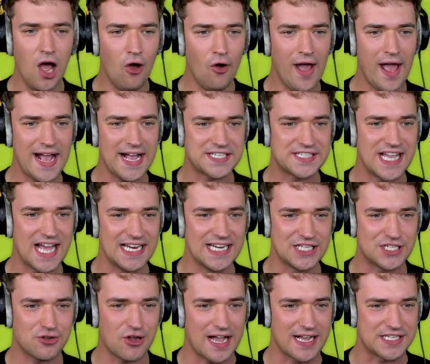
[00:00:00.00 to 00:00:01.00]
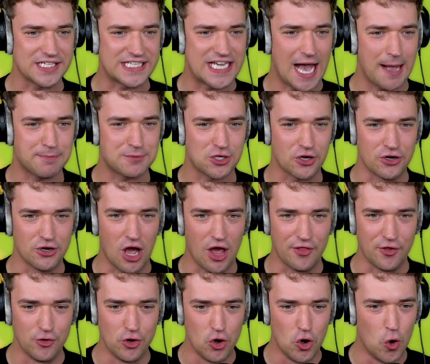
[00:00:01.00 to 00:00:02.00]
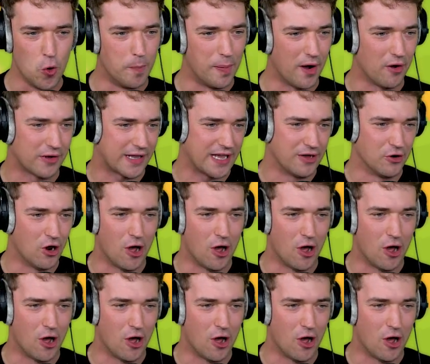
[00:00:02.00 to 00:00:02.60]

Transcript: Oh, I accidentally tried to capture another noob. Okay, you